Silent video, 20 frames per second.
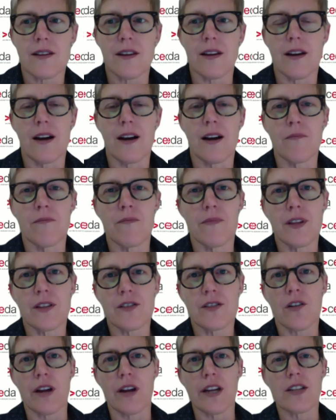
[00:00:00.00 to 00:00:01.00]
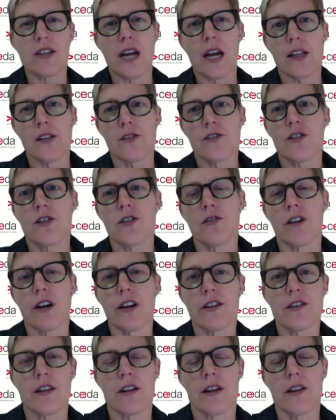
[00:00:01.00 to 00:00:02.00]
a great challenge to
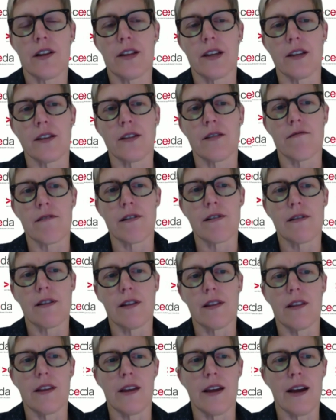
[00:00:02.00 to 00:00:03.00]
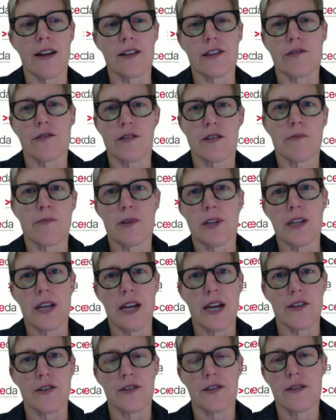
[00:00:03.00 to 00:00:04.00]
us, and I think the answer is simply
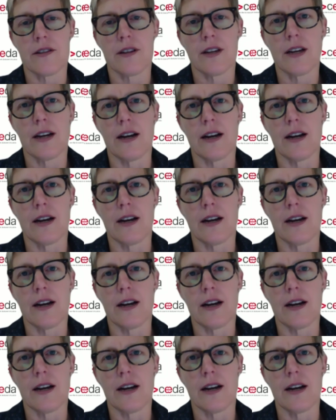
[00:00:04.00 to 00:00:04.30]
yes.